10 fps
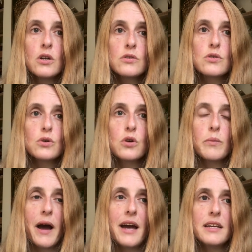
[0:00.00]
to talk
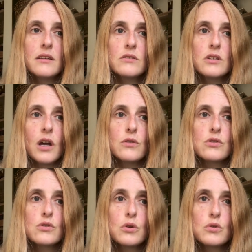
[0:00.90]
about
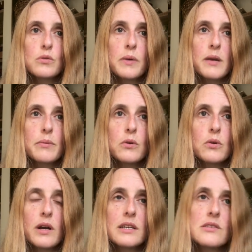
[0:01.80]
to talk to
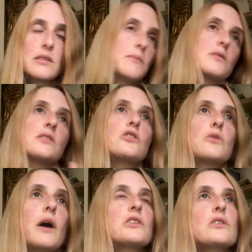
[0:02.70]
people in a similar
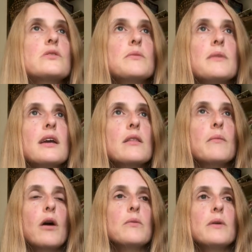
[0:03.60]
situation to me at the
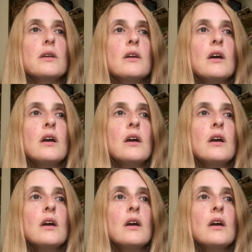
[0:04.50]
moment.